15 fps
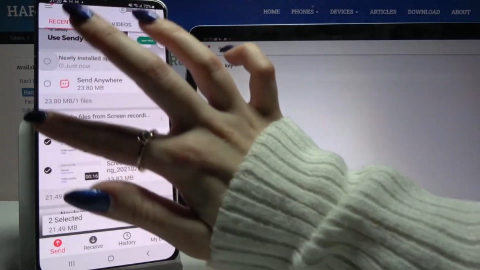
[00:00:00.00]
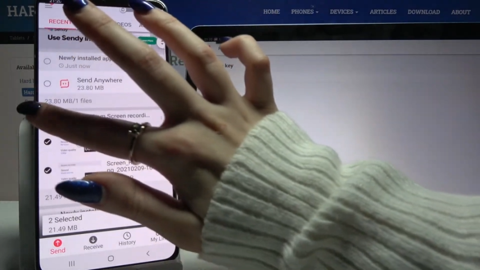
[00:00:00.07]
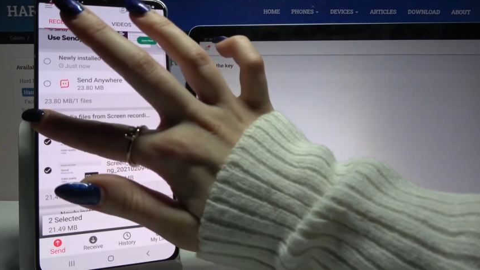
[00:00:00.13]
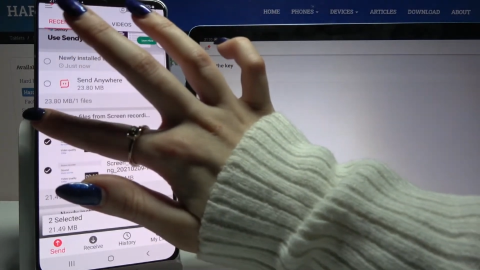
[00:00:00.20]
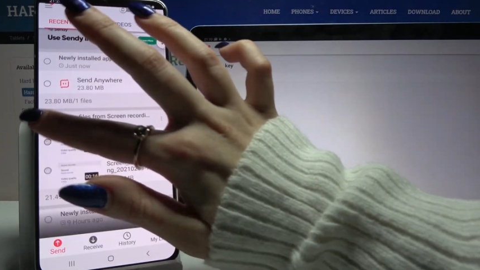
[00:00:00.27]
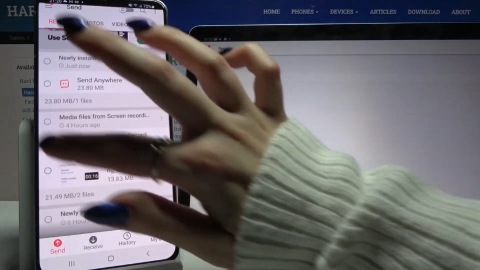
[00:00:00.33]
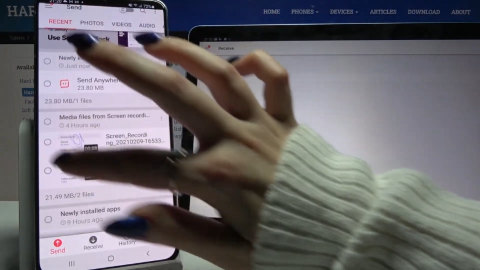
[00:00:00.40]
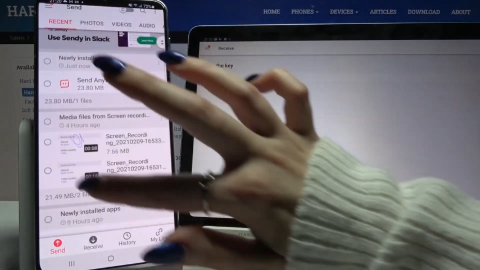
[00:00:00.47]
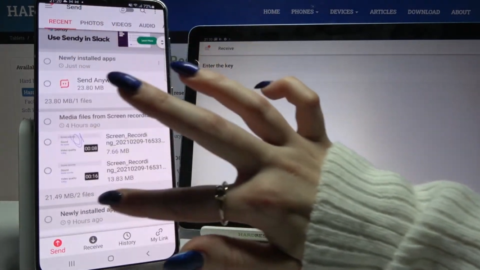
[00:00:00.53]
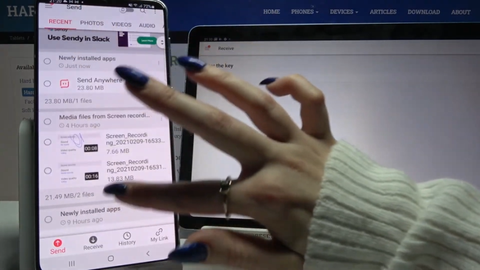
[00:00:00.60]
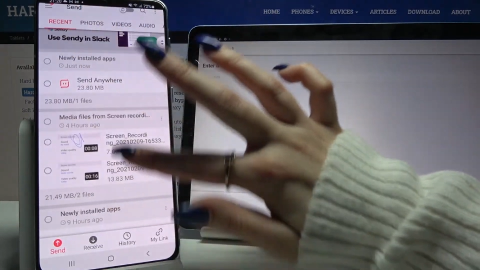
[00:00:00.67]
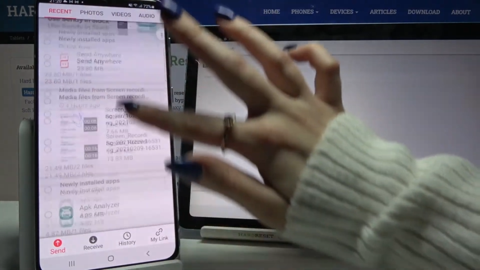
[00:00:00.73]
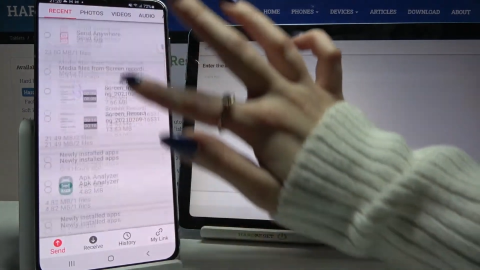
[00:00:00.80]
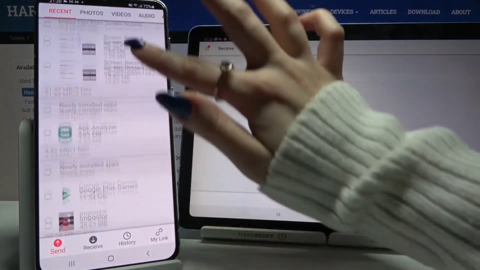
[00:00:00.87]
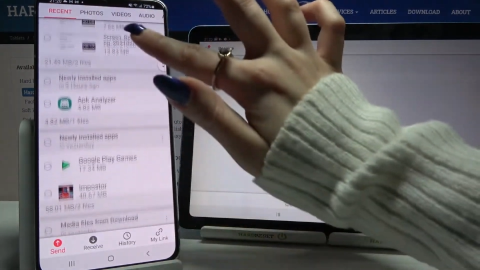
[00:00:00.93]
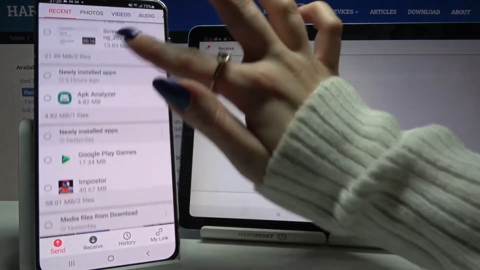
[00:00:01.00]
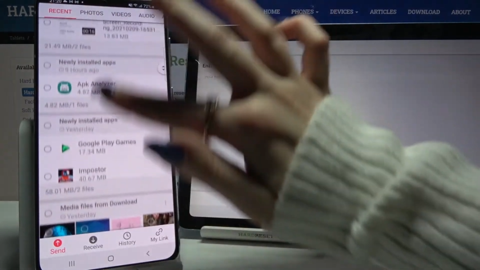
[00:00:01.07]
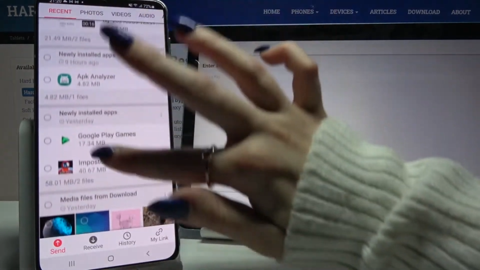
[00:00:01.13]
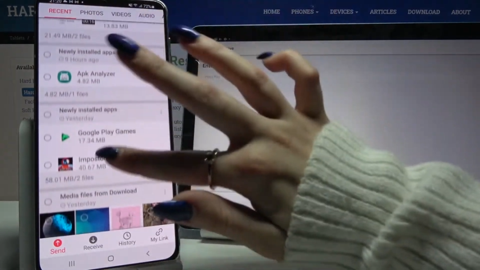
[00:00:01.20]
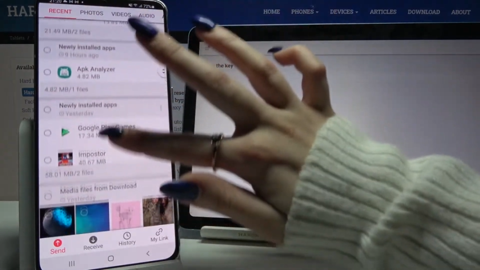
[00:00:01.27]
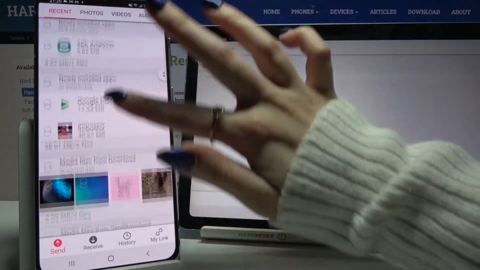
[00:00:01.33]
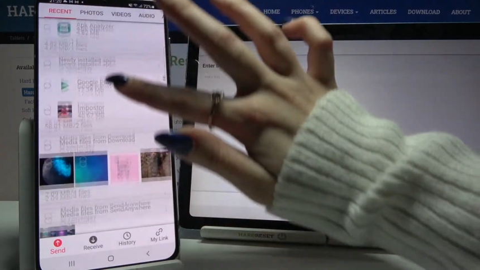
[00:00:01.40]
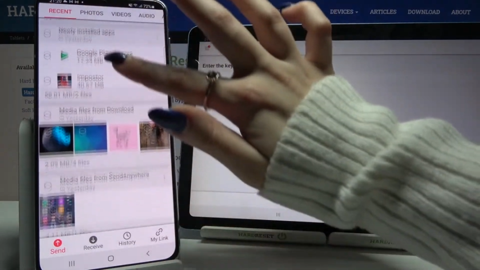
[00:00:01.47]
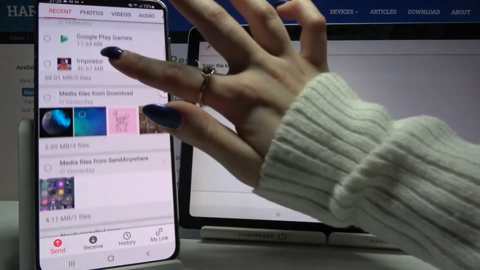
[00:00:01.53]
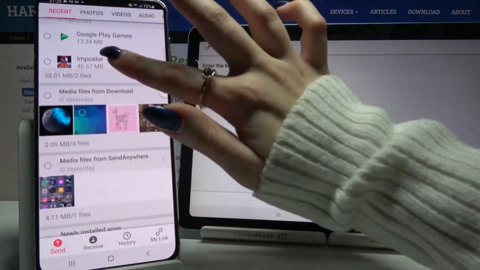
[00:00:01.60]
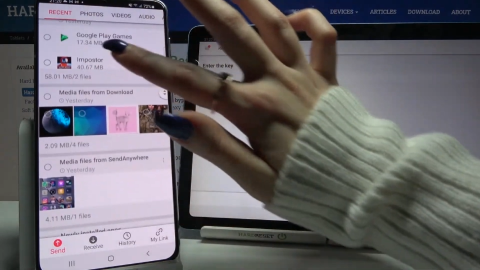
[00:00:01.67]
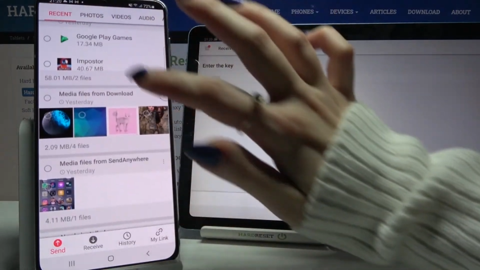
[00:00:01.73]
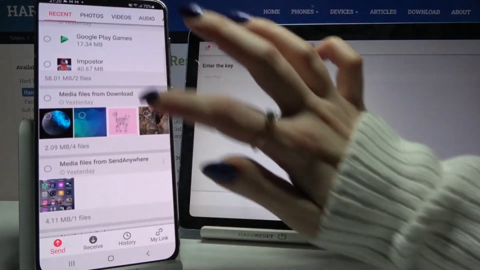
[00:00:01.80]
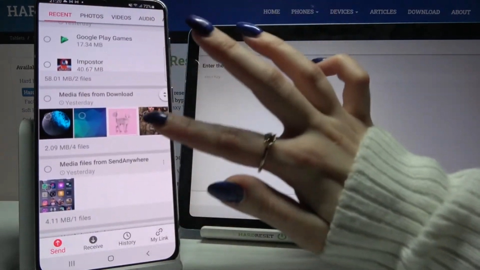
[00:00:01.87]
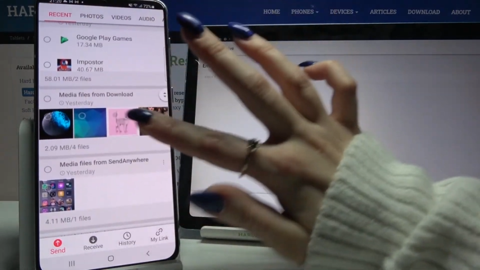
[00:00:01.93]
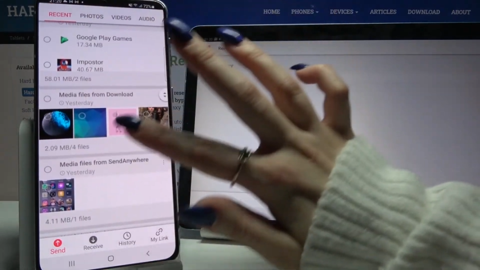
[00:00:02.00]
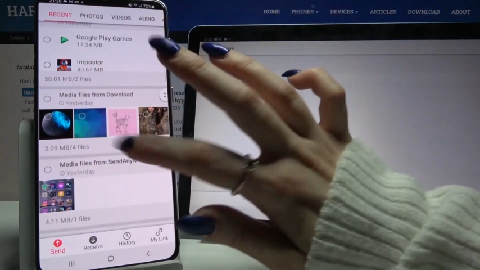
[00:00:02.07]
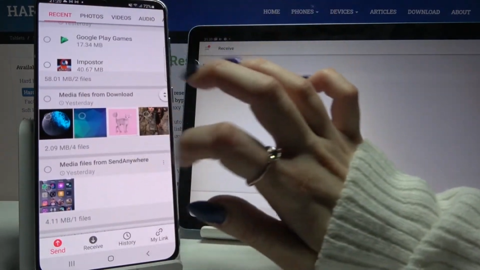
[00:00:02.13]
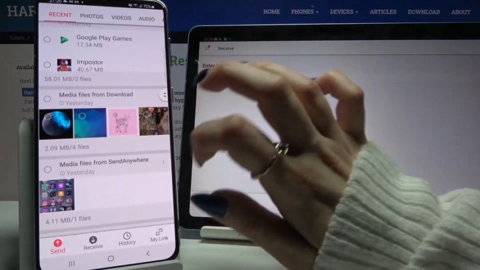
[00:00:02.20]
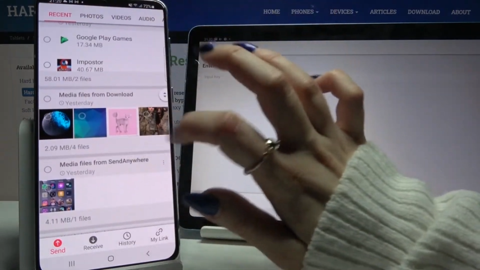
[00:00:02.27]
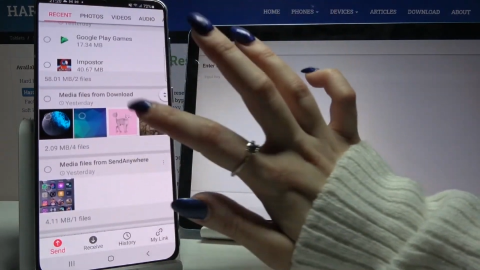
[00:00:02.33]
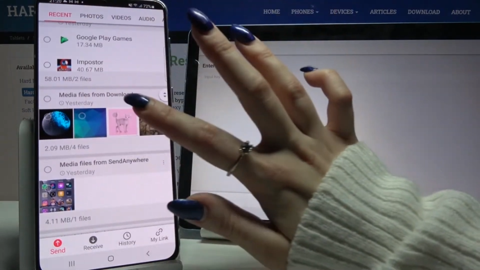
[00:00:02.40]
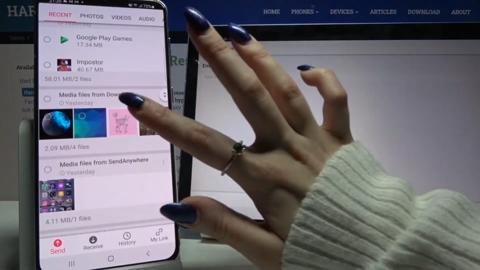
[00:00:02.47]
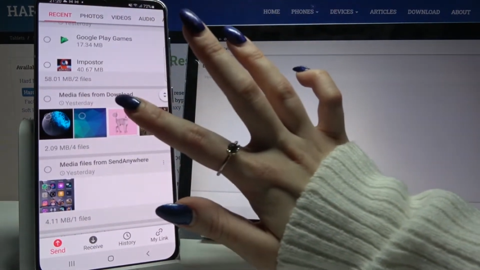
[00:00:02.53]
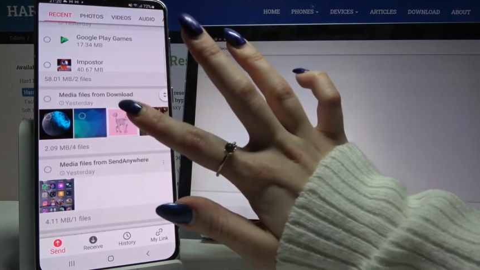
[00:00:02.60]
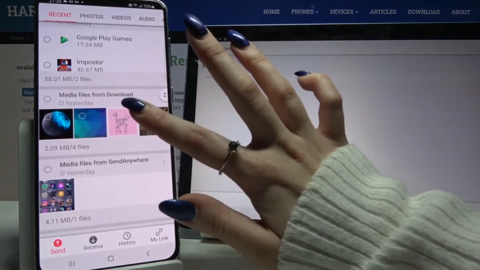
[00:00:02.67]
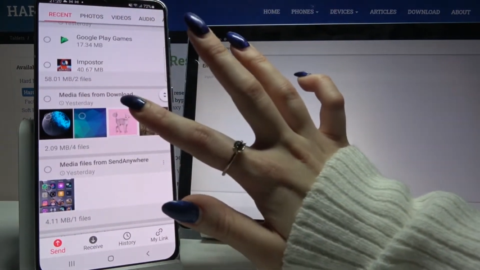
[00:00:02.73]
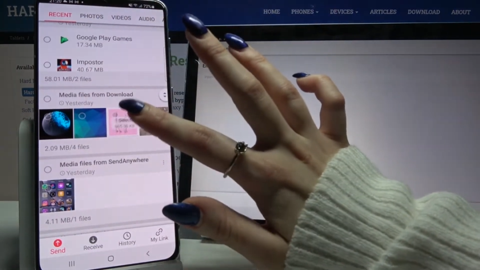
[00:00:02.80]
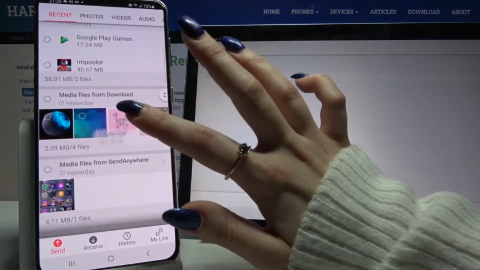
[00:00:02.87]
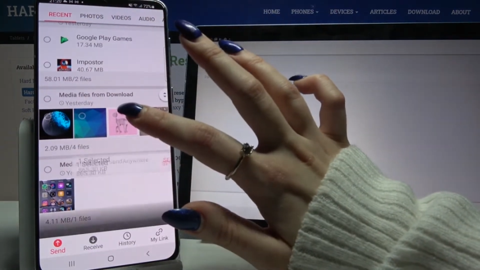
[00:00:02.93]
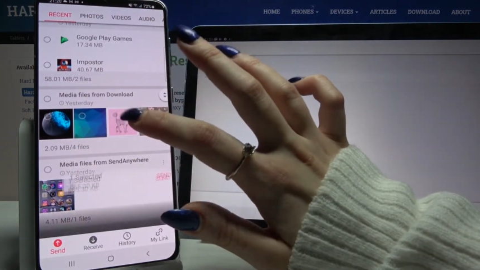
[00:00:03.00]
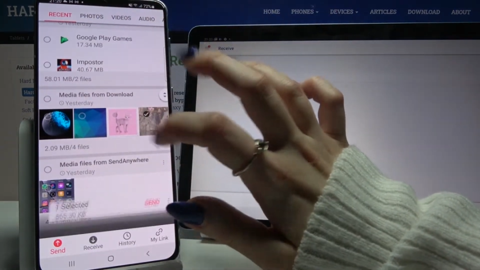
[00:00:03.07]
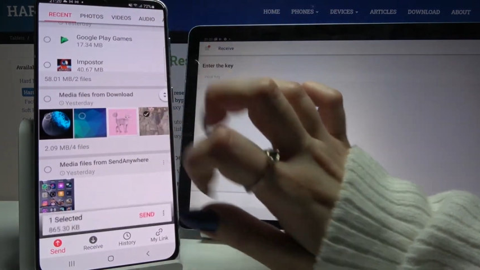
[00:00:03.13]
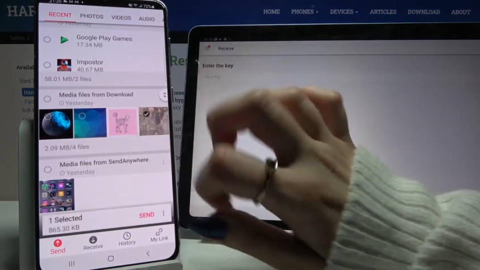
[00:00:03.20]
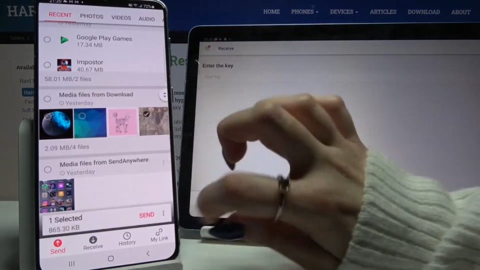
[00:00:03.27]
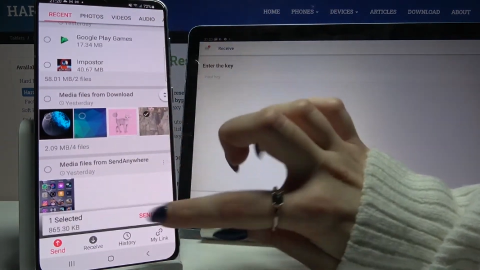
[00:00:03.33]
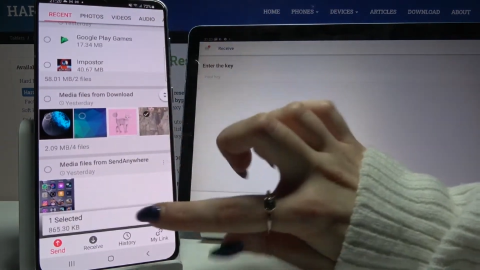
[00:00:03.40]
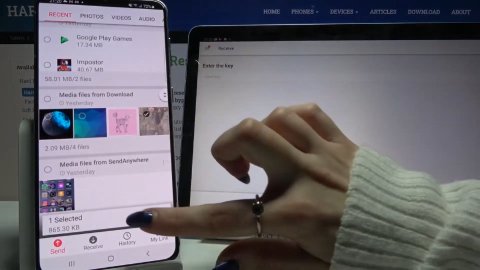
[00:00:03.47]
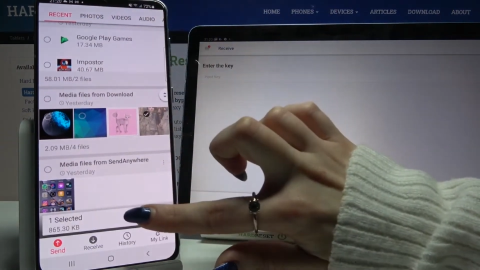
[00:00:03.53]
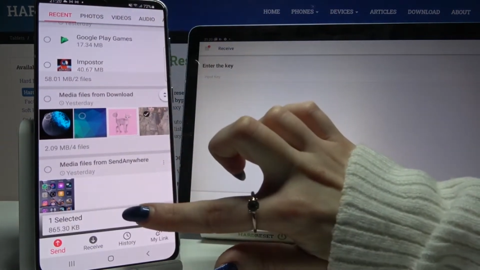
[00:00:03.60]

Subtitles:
[unreadable: no face in view]